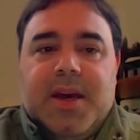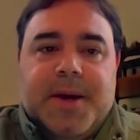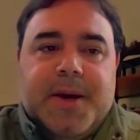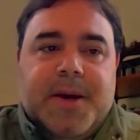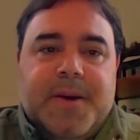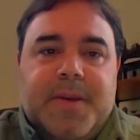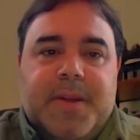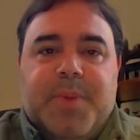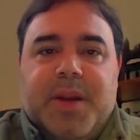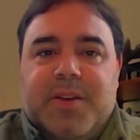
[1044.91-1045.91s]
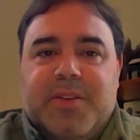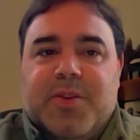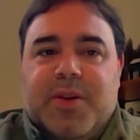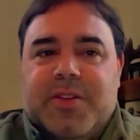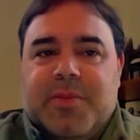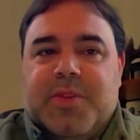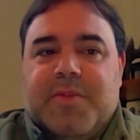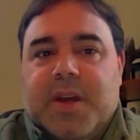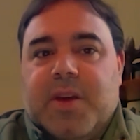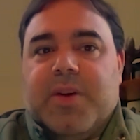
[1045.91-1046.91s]
it's been a concern in terms of
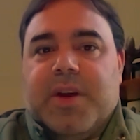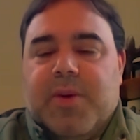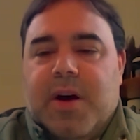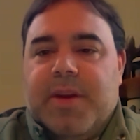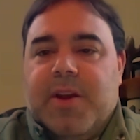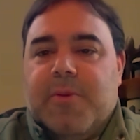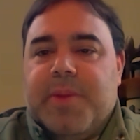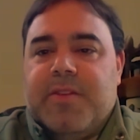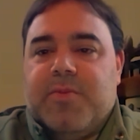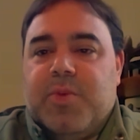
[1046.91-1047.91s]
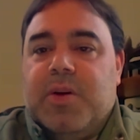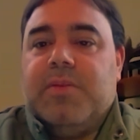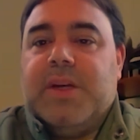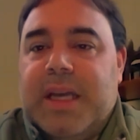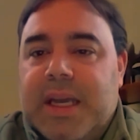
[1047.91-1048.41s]
like, okay, well, how many airplanes will